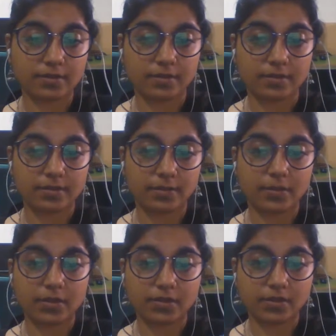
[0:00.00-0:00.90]
the similar
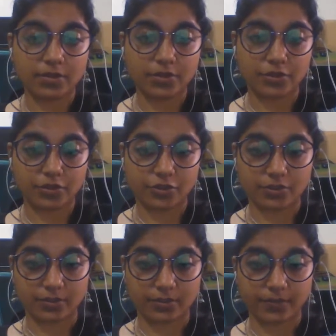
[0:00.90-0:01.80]
condition,
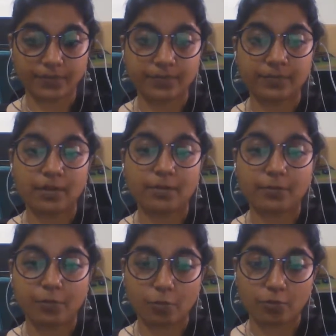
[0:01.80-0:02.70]

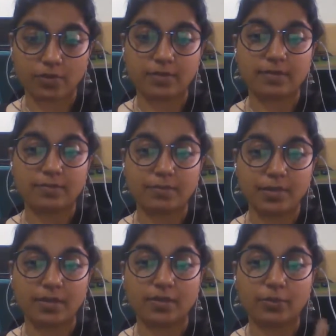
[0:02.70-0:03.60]
focus
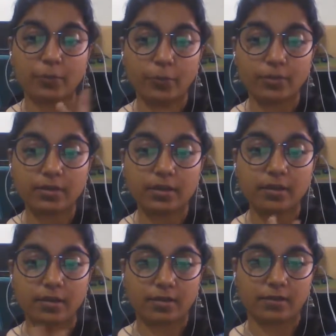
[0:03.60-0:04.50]
being on the
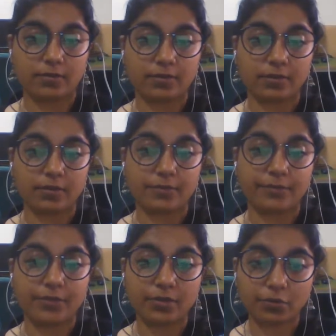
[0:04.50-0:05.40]
eye with the
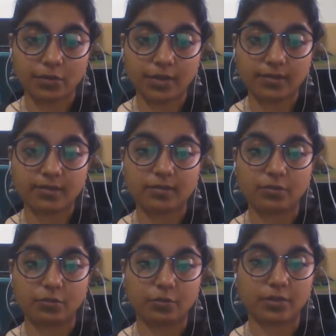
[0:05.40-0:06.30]
visual axis
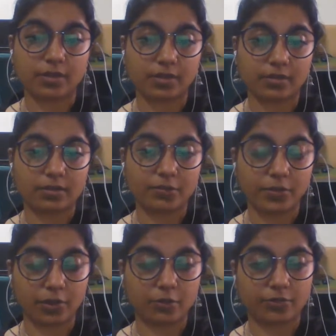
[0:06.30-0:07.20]
lower than the
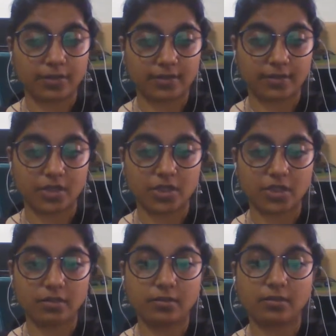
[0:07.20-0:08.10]
fellow fixating
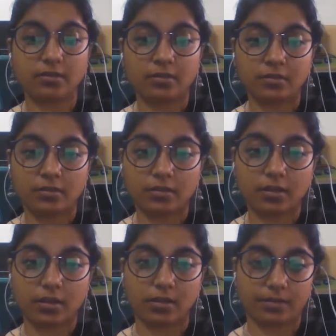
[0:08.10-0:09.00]
eye.